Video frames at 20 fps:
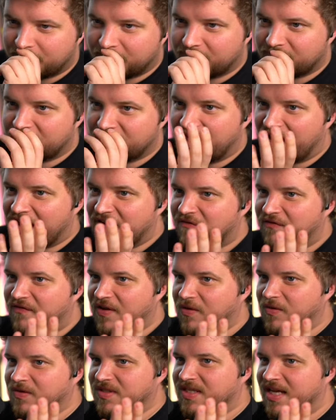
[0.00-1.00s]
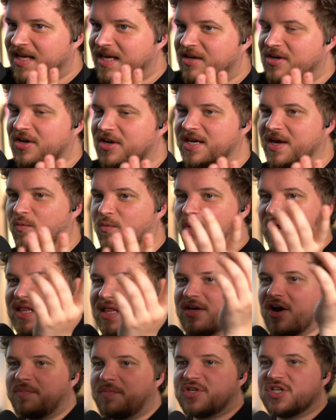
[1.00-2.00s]
That feels like, okay, one of
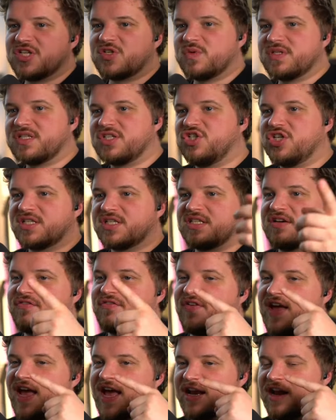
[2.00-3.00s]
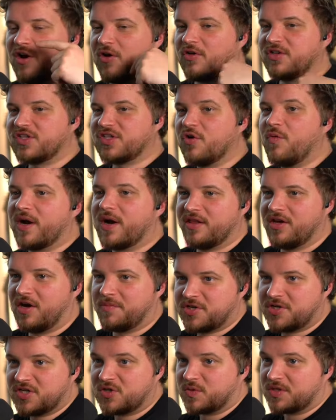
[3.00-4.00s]
the options was just a fan, and also one of the
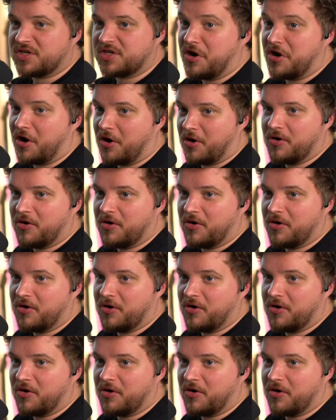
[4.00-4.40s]
options was no.